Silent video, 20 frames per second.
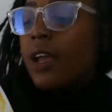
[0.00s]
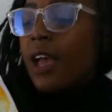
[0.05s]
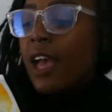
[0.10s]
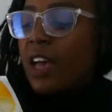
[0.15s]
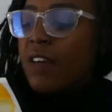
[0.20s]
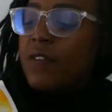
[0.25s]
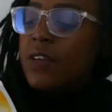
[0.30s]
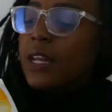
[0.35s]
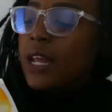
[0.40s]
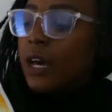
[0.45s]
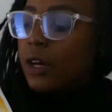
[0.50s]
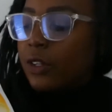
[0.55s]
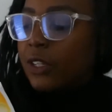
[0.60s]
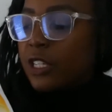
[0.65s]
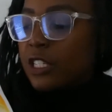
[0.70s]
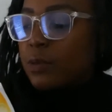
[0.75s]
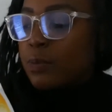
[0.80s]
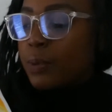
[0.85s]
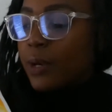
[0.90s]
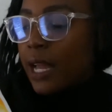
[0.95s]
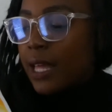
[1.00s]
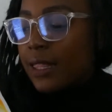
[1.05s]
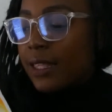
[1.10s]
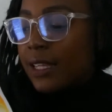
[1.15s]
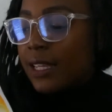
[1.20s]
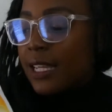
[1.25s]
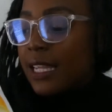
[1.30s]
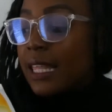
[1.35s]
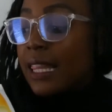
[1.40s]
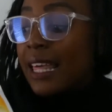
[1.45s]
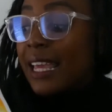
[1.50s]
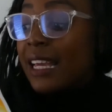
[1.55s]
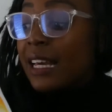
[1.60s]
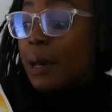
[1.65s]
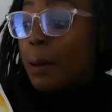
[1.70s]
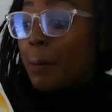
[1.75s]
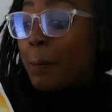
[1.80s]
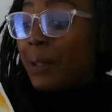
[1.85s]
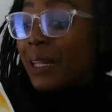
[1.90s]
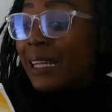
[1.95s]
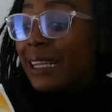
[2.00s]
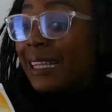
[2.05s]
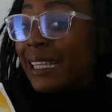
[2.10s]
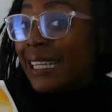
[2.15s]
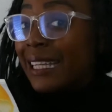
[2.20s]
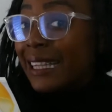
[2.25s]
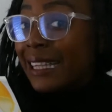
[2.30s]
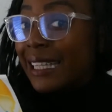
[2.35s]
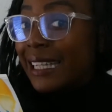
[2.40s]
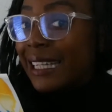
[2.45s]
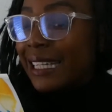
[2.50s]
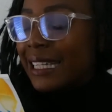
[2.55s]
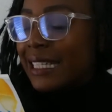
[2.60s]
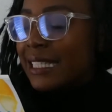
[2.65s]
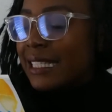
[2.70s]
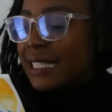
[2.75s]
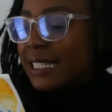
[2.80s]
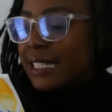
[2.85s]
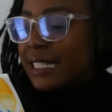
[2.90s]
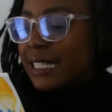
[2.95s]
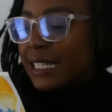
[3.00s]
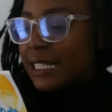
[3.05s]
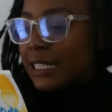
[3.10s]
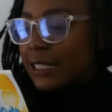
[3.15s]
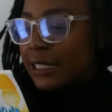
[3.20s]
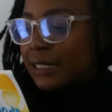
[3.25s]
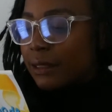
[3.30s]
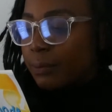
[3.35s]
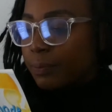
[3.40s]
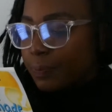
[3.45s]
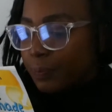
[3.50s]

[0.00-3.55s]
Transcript: Evan held his breath. He lay completely still.